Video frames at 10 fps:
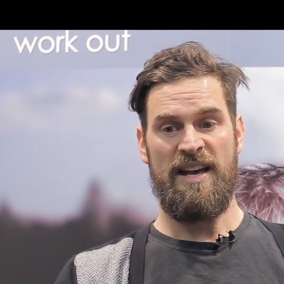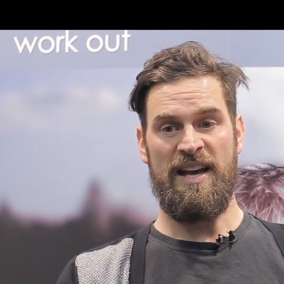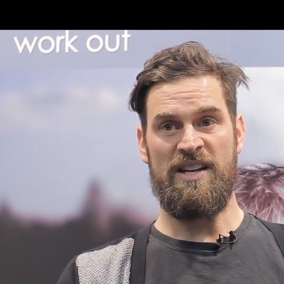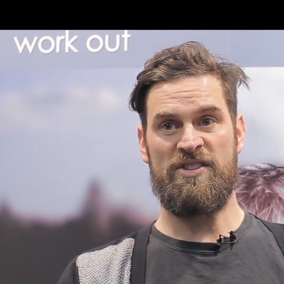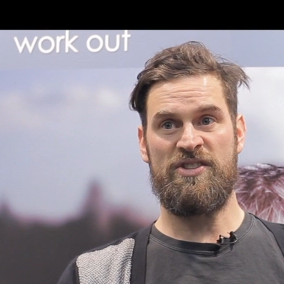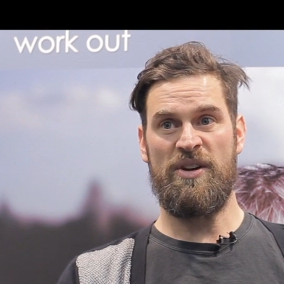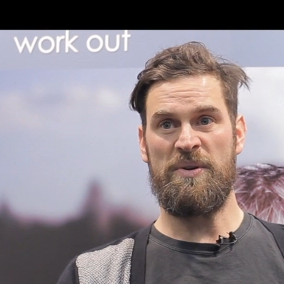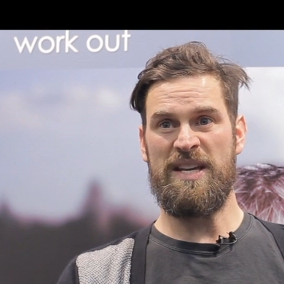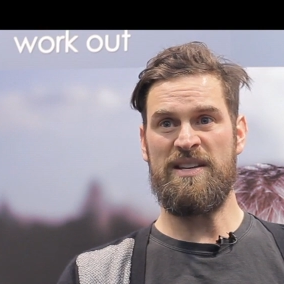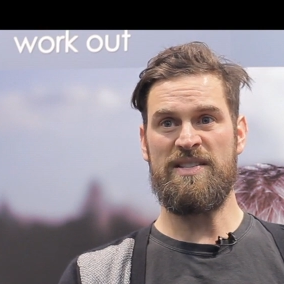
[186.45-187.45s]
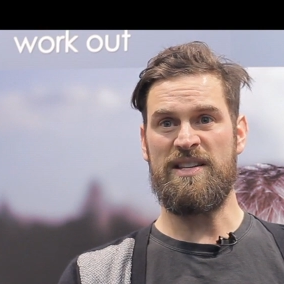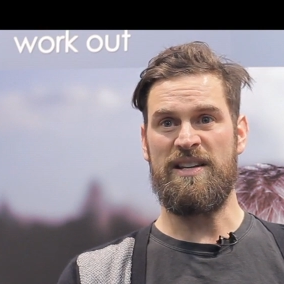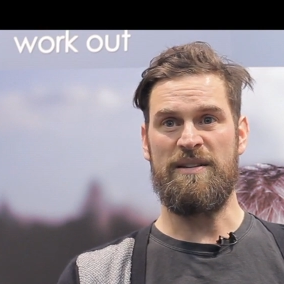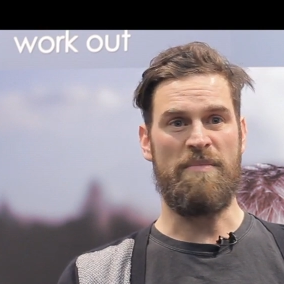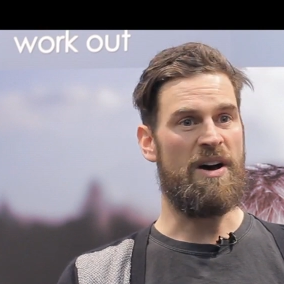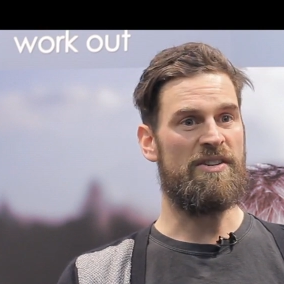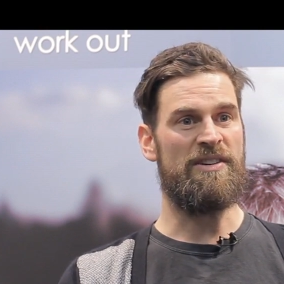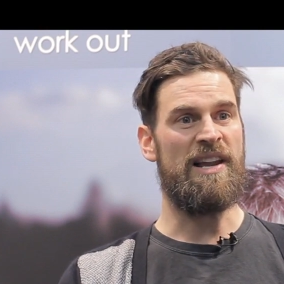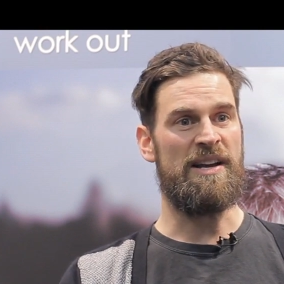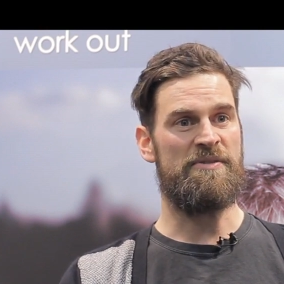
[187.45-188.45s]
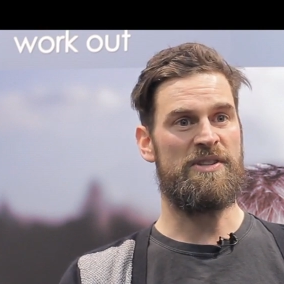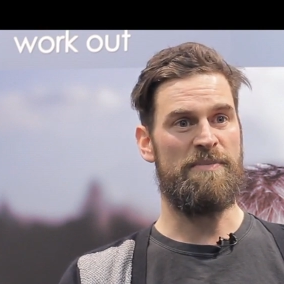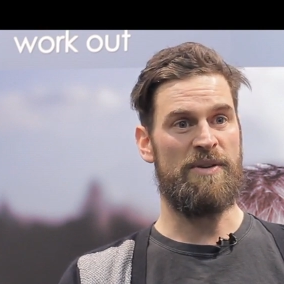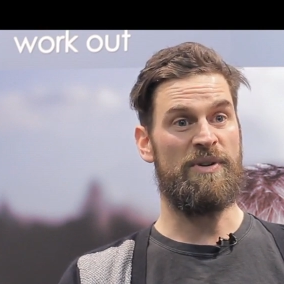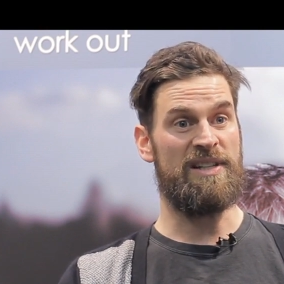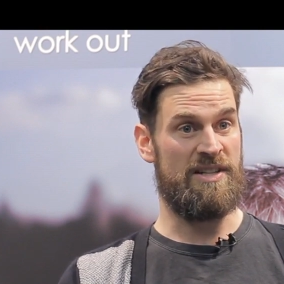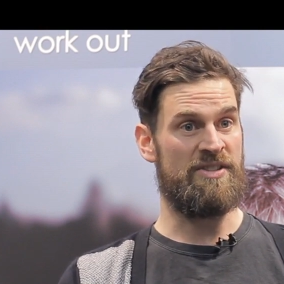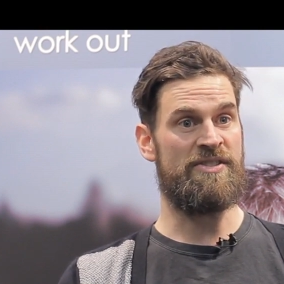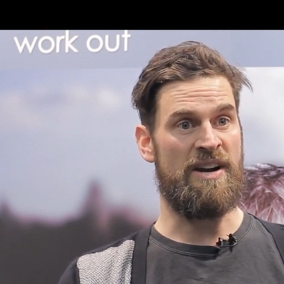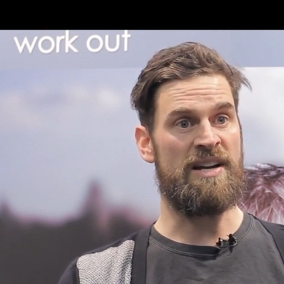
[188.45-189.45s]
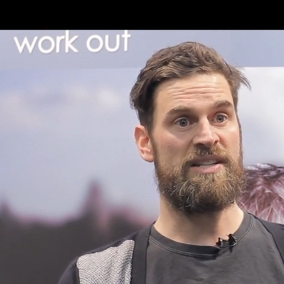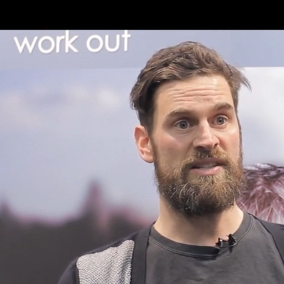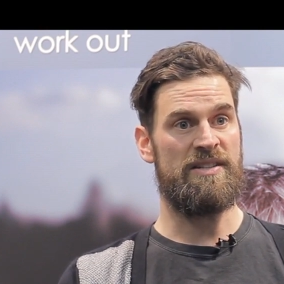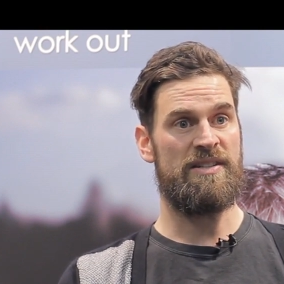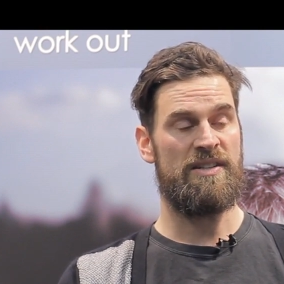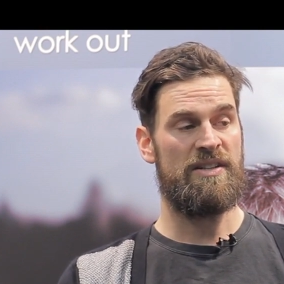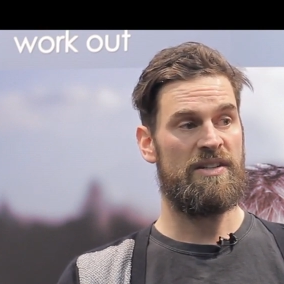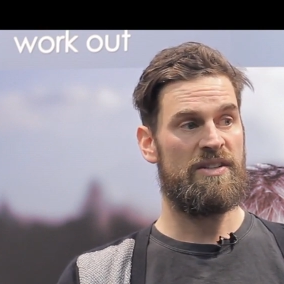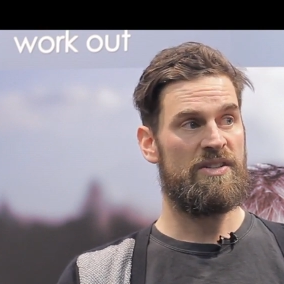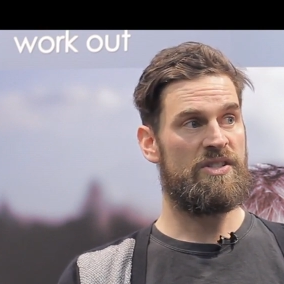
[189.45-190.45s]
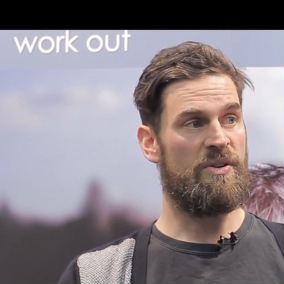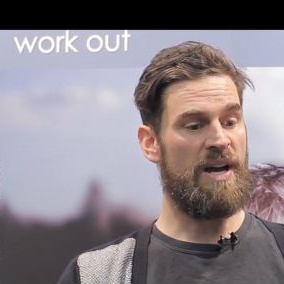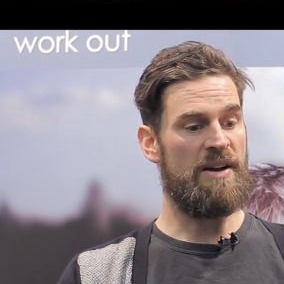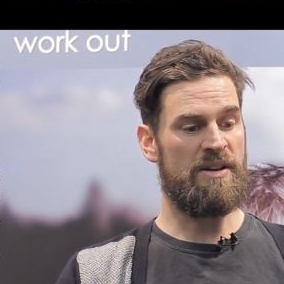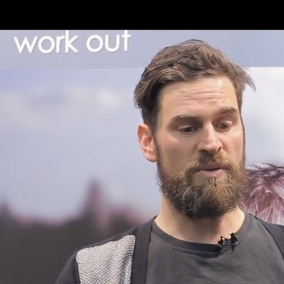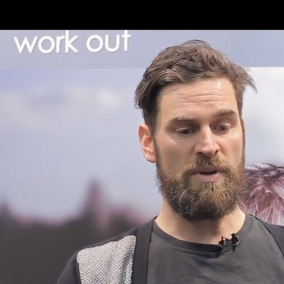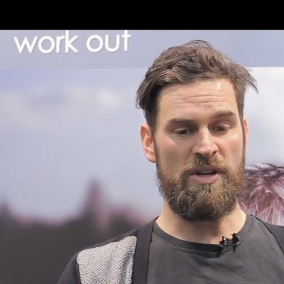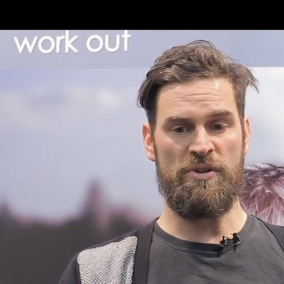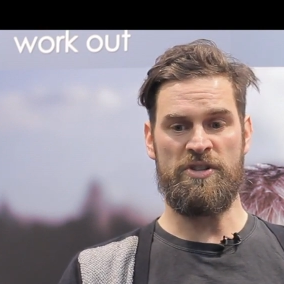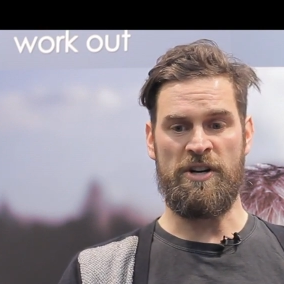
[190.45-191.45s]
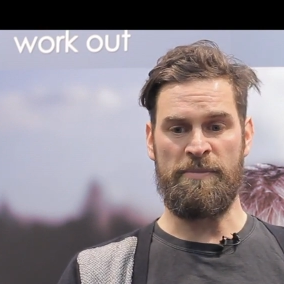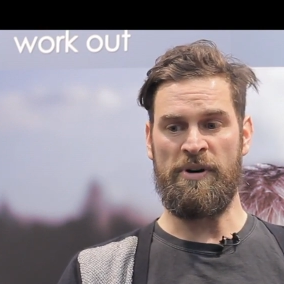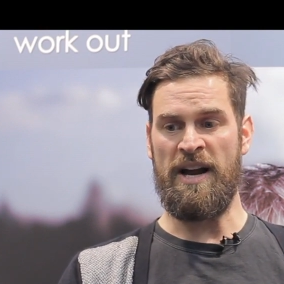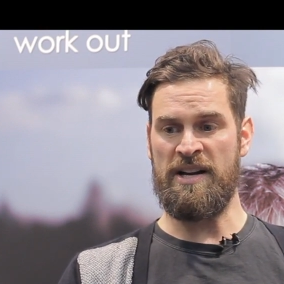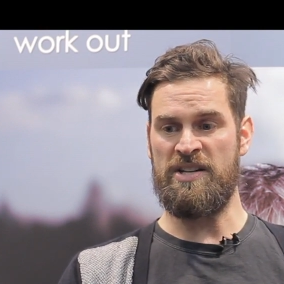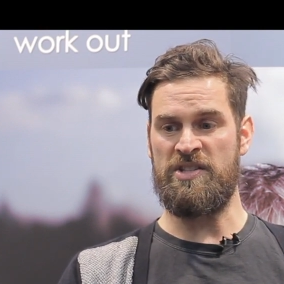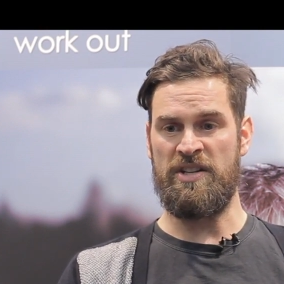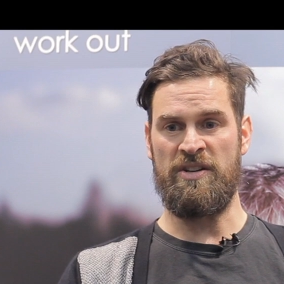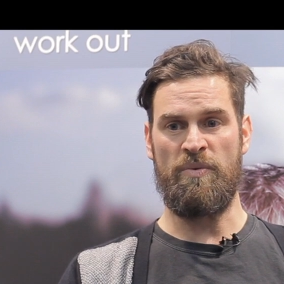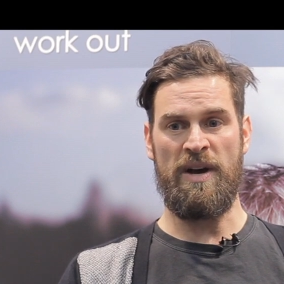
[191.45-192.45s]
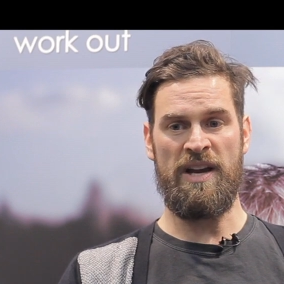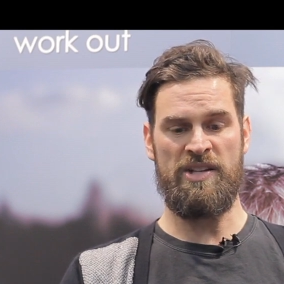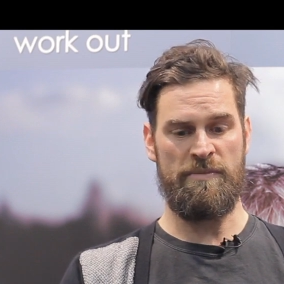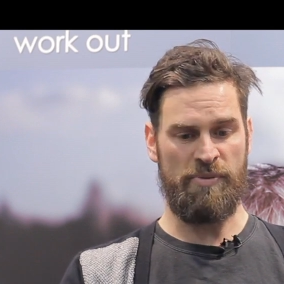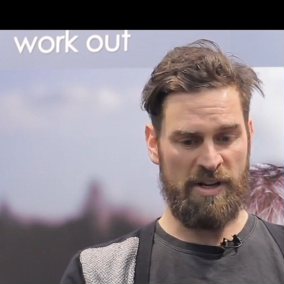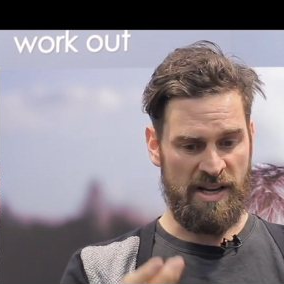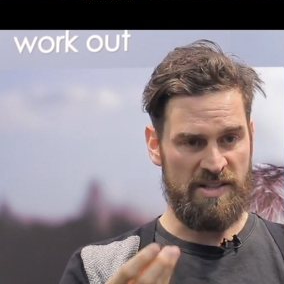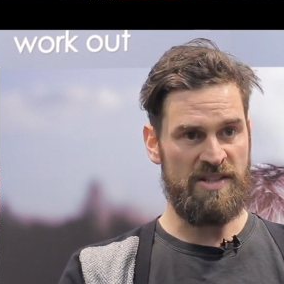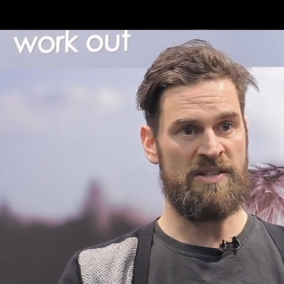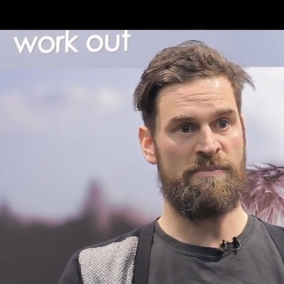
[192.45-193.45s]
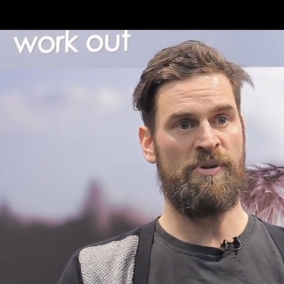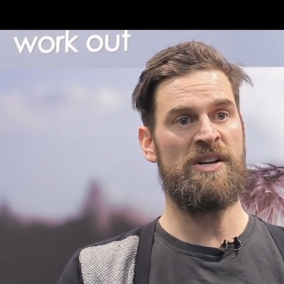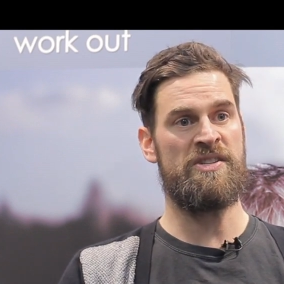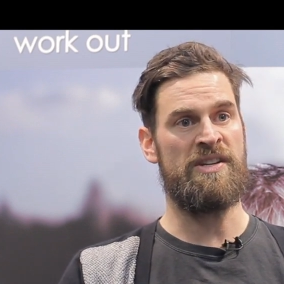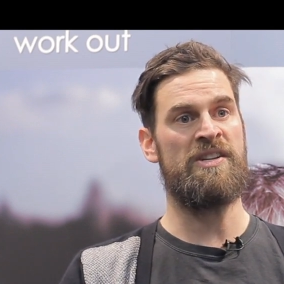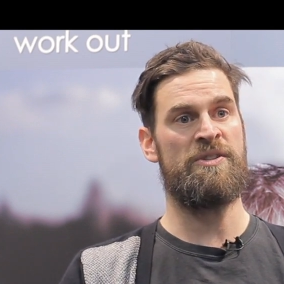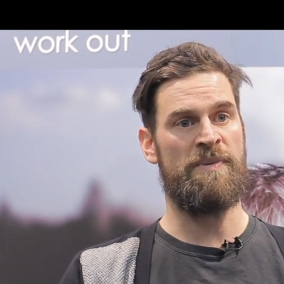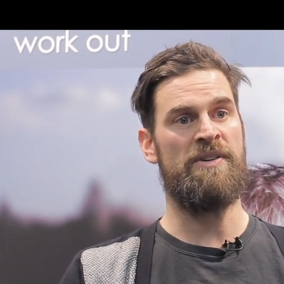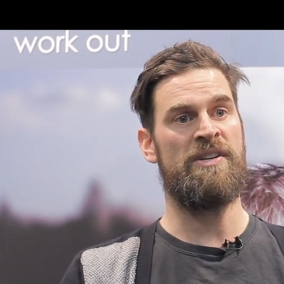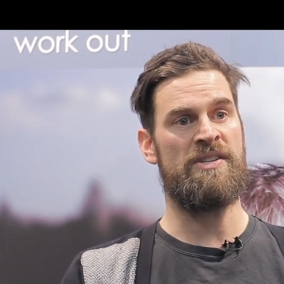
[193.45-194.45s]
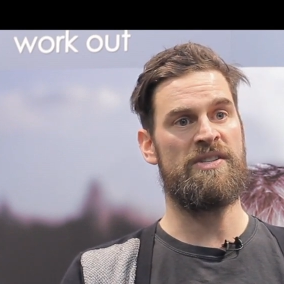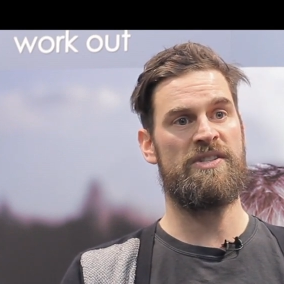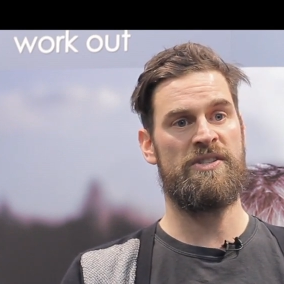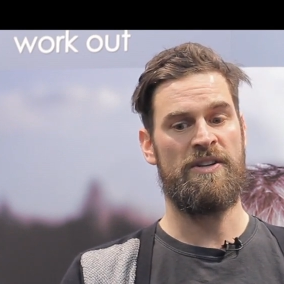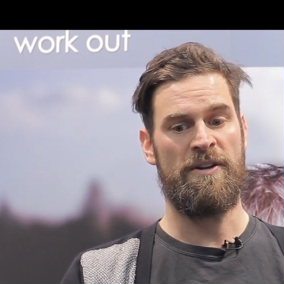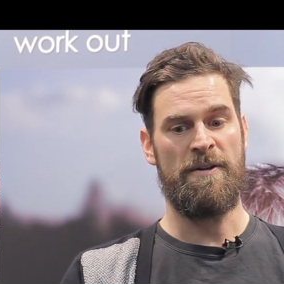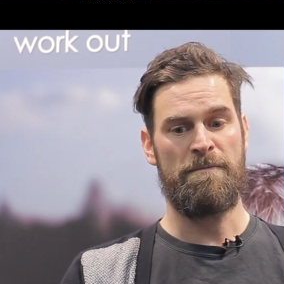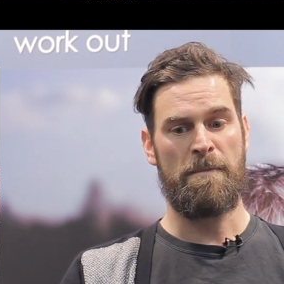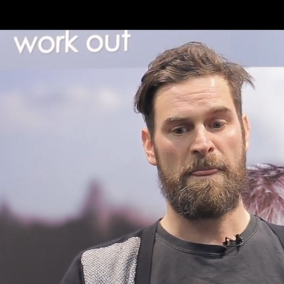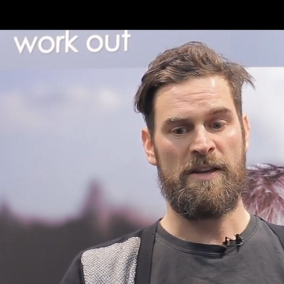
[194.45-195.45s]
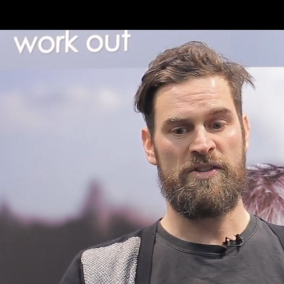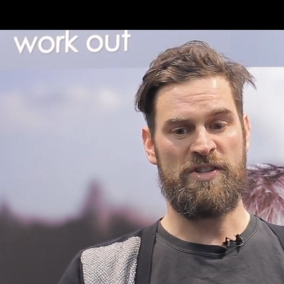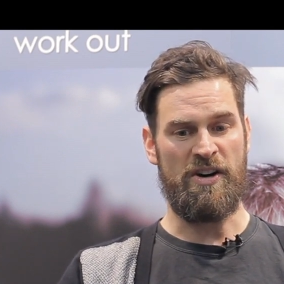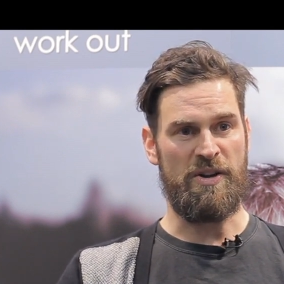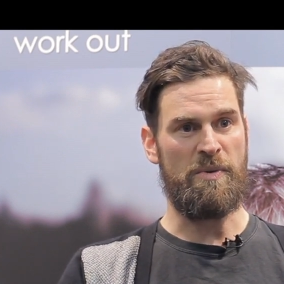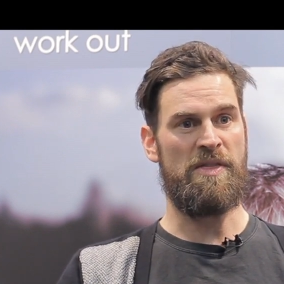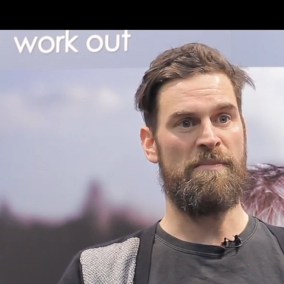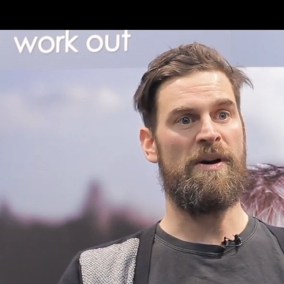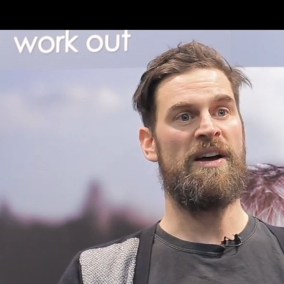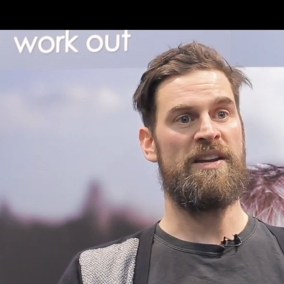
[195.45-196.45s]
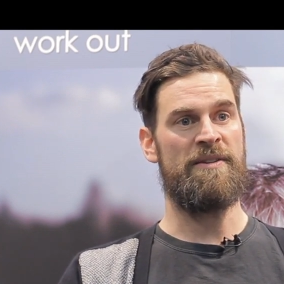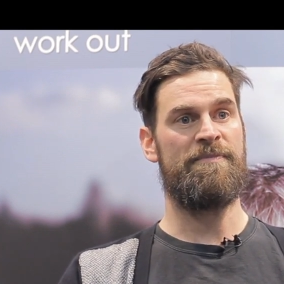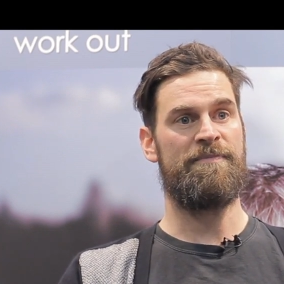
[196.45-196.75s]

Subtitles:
And it's so easy in modern life to be really distracted. So how can we use our practice in a way to bring us into present experience, starting with the body?